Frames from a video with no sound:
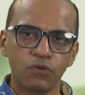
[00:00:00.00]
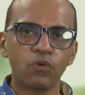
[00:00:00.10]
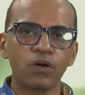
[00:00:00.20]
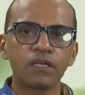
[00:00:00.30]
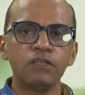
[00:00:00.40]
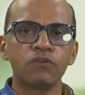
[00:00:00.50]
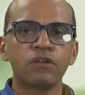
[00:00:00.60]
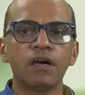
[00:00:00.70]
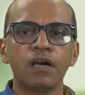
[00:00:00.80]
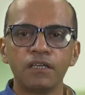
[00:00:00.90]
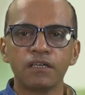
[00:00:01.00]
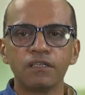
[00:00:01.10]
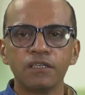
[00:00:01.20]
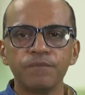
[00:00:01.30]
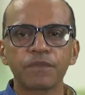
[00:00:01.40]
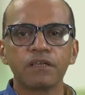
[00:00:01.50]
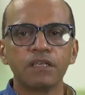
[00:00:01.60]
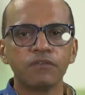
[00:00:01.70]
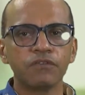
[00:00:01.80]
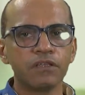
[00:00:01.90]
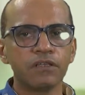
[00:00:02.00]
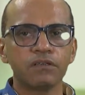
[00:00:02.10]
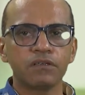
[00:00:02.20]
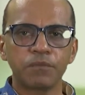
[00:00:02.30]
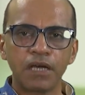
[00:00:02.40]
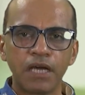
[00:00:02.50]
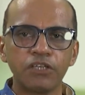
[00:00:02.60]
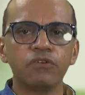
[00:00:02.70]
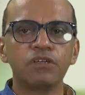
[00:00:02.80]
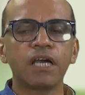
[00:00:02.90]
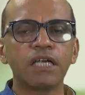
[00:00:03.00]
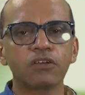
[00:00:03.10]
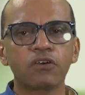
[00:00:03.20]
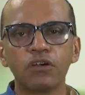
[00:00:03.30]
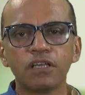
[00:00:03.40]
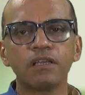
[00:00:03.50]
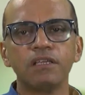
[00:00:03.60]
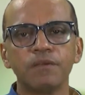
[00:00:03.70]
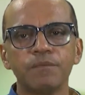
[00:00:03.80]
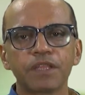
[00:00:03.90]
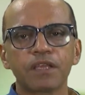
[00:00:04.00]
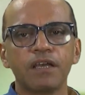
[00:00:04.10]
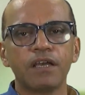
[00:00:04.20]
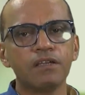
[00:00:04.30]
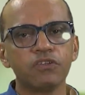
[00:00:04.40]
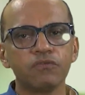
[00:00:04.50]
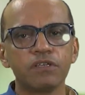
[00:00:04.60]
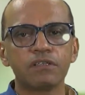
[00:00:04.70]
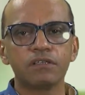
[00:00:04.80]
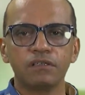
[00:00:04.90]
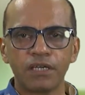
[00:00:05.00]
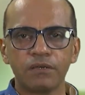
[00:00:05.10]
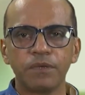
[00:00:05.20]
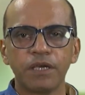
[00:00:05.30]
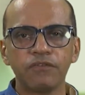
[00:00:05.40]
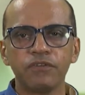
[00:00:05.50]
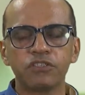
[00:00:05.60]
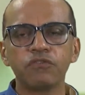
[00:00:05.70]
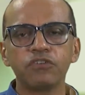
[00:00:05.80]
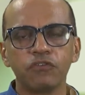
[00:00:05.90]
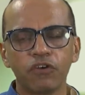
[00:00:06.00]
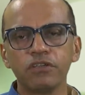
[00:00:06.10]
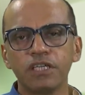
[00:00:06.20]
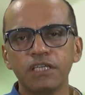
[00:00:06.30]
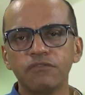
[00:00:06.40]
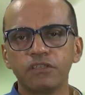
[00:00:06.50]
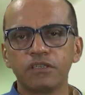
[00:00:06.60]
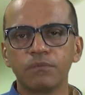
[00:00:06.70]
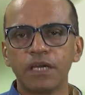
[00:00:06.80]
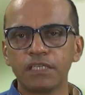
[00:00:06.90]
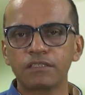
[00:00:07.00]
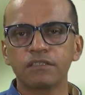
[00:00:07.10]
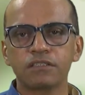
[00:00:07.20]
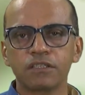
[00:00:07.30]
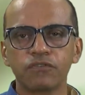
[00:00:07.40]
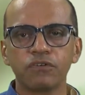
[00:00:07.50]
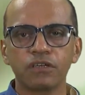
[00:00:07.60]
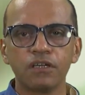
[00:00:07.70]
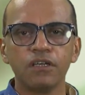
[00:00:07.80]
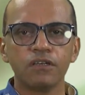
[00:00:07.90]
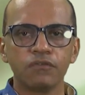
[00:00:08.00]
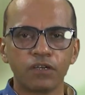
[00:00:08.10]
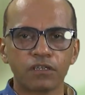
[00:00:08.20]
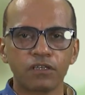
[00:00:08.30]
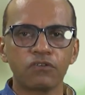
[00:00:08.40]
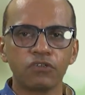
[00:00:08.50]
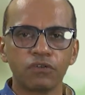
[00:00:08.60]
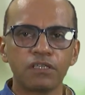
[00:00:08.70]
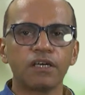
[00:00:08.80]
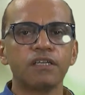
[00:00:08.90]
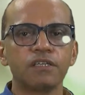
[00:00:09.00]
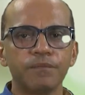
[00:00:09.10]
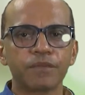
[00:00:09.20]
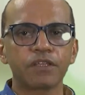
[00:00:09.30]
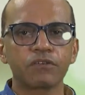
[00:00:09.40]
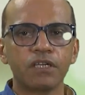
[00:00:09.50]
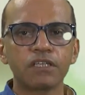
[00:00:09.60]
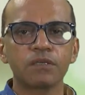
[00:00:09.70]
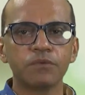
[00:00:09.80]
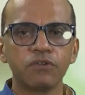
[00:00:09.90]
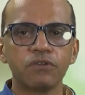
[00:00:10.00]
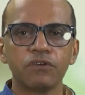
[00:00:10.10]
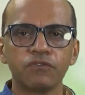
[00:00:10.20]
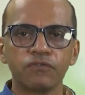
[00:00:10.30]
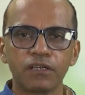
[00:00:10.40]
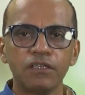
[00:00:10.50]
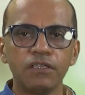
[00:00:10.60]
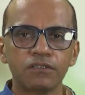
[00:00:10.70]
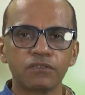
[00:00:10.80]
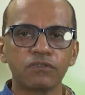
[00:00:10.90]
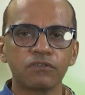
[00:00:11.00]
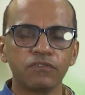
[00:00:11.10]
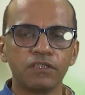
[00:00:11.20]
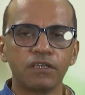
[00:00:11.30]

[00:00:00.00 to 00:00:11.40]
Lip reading: low Agni or high Agni, he will plan your diet accordingly, and you will find benefit. You won't need even the medicines if you are working on your diet. That is the beauty of Agni. So